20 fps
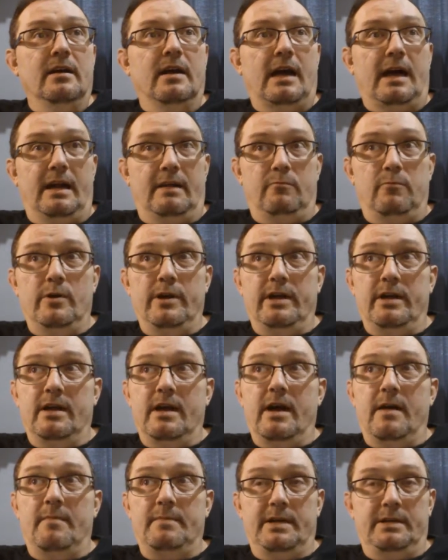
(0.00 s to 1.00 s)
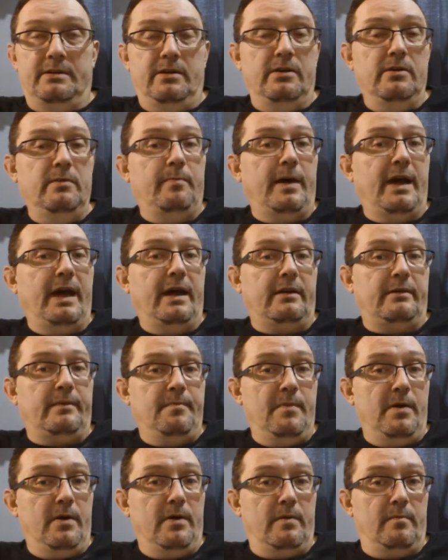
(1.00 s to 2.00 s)
I went and got me 2 packs
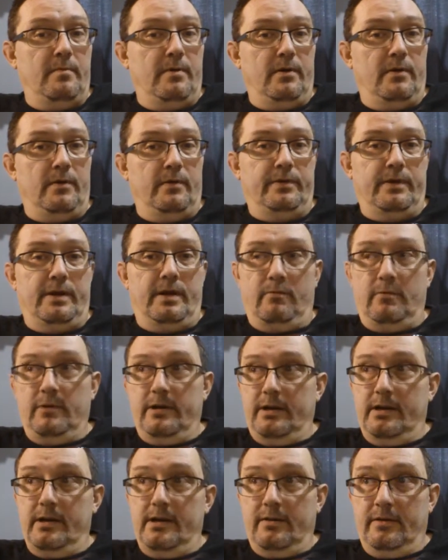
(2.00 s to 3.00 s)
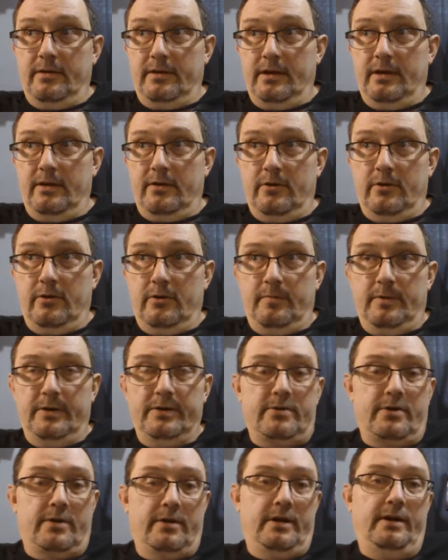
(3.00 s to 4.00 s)
of Marlboros. I went down the
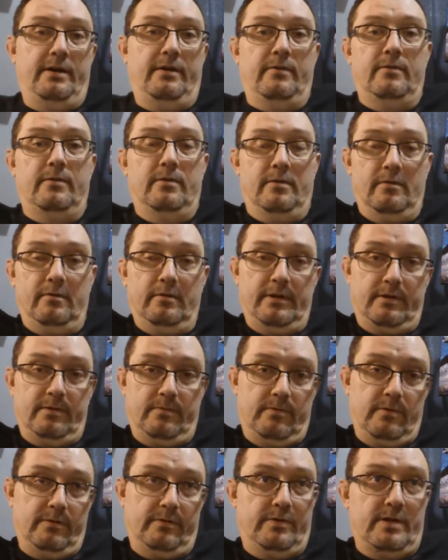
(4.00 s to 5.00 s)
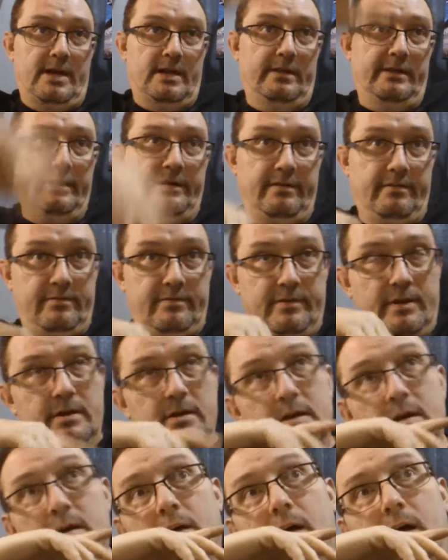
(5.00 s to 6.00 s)
interurban trail, I lived
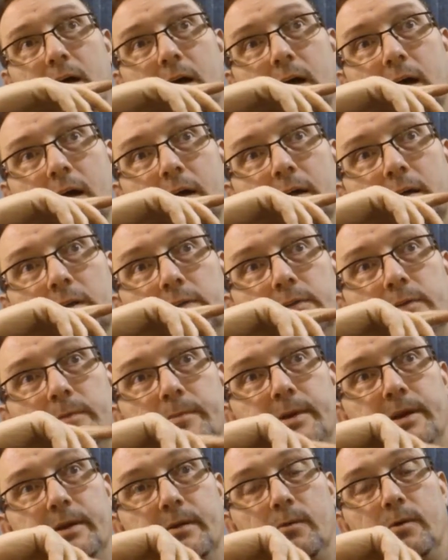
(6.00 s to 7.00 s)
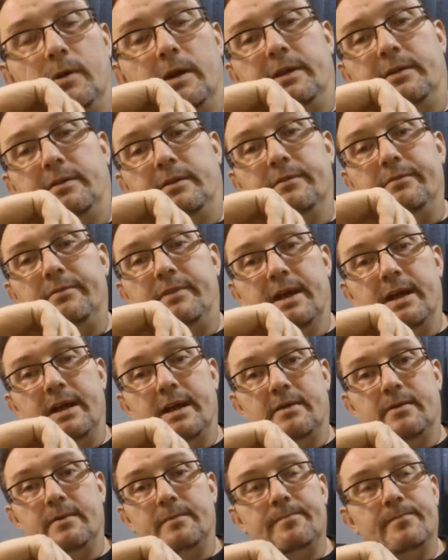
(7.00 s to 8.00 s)
a little bit west of
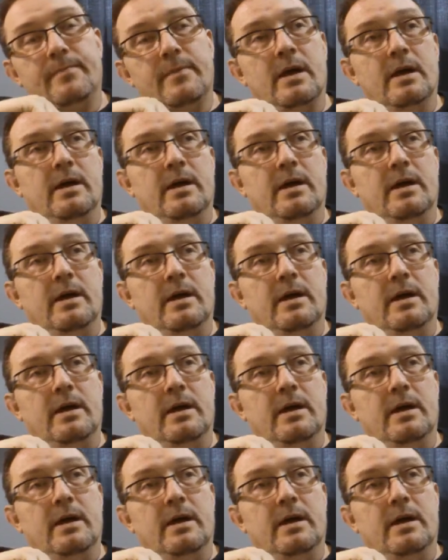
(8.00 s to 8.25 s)
town.